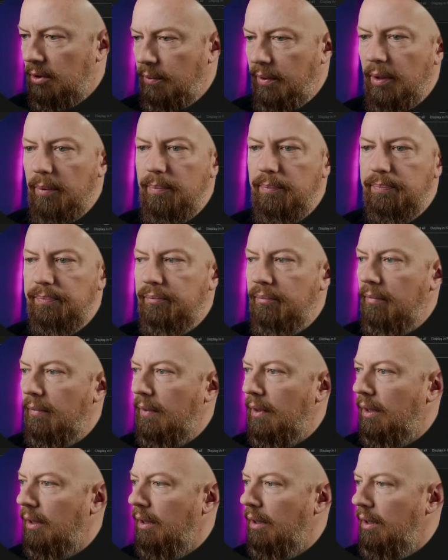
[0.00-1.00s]
we go.
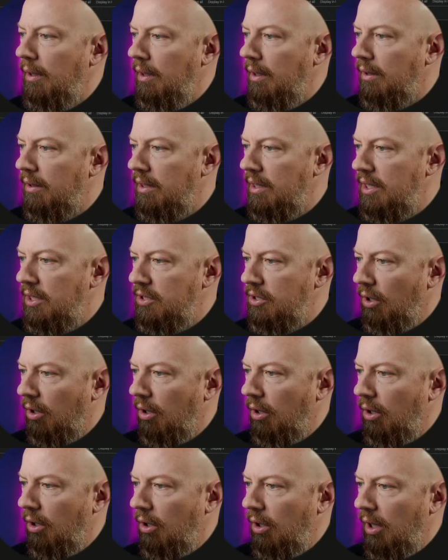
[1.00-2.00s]
These
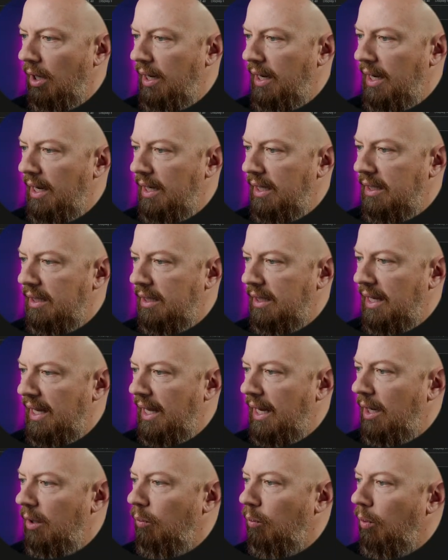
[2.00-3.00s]
are a
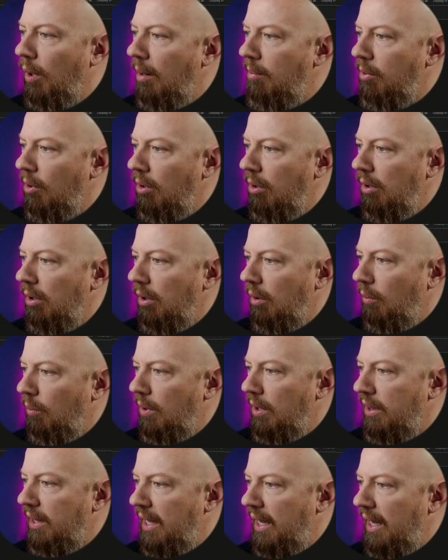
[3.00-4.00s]
Canon Rebel
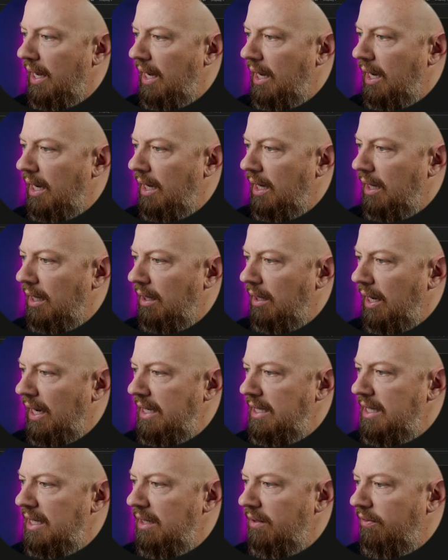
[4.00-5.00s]
with a
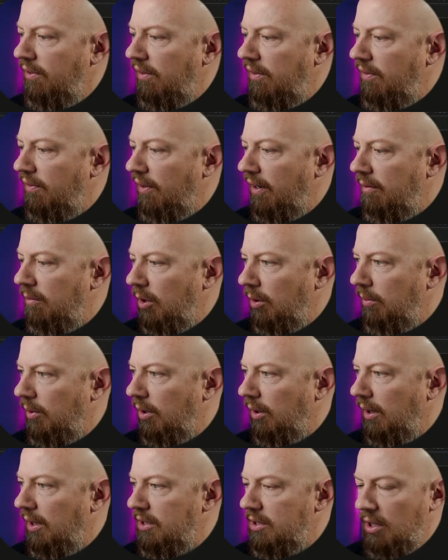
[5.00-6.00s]
18 to 55
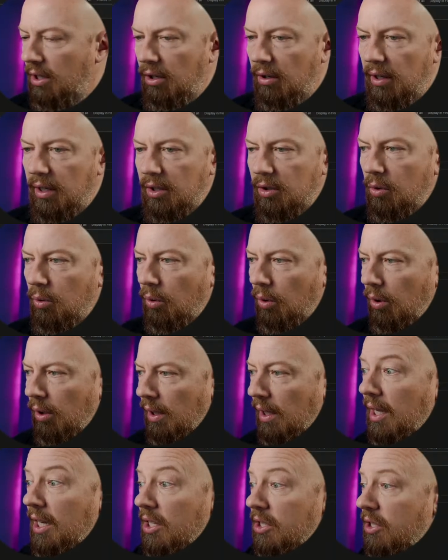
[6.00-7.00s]
millimeter lens. All right, cool.
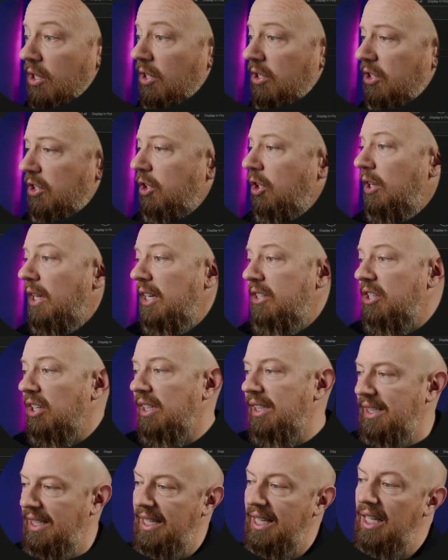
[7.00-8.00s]
So this is good. That's a
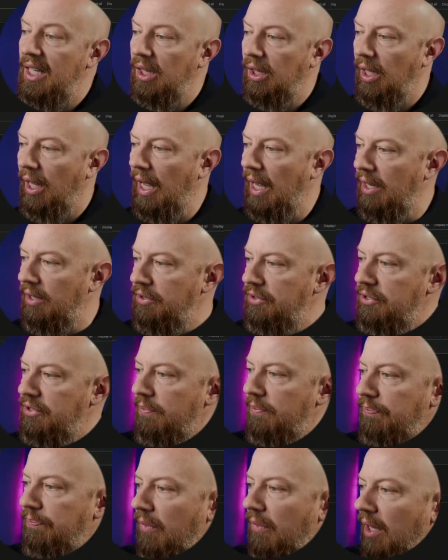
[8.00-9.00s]
kit lens,
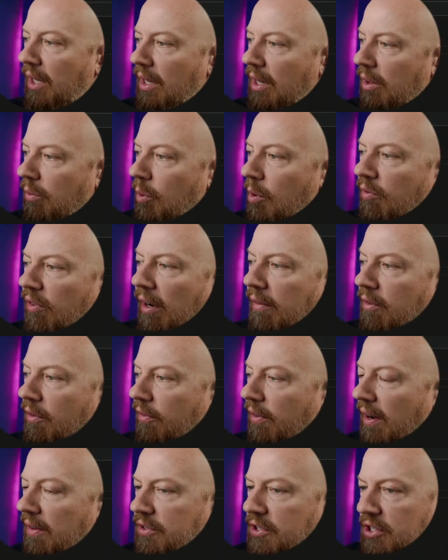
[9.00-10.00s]
3.5 to
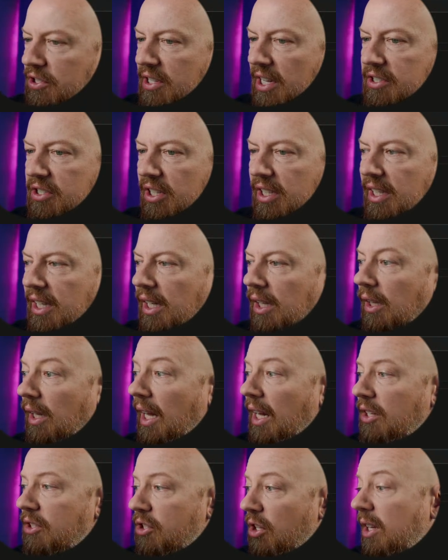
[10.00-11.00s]
5.6. That's a kit
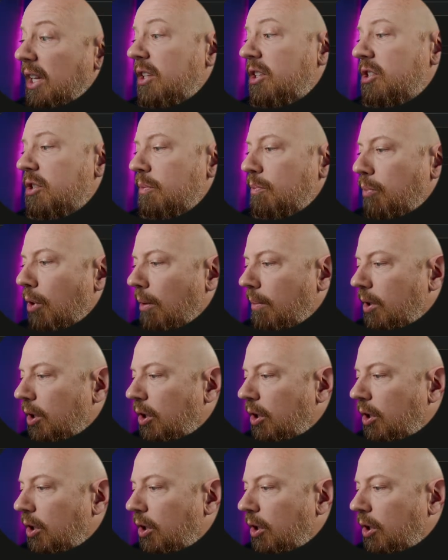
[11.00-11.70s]
lens. So this is probably a